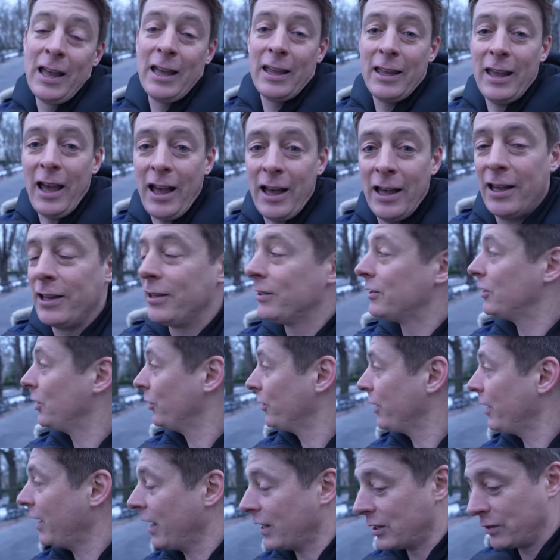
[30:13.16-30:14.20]
yeah,
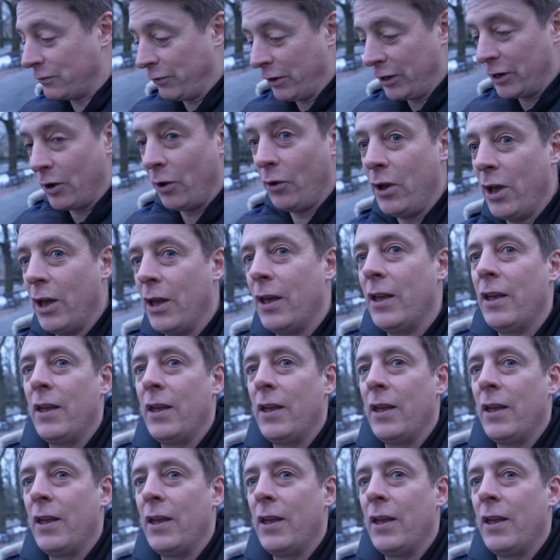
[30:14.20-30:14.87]
till the next video,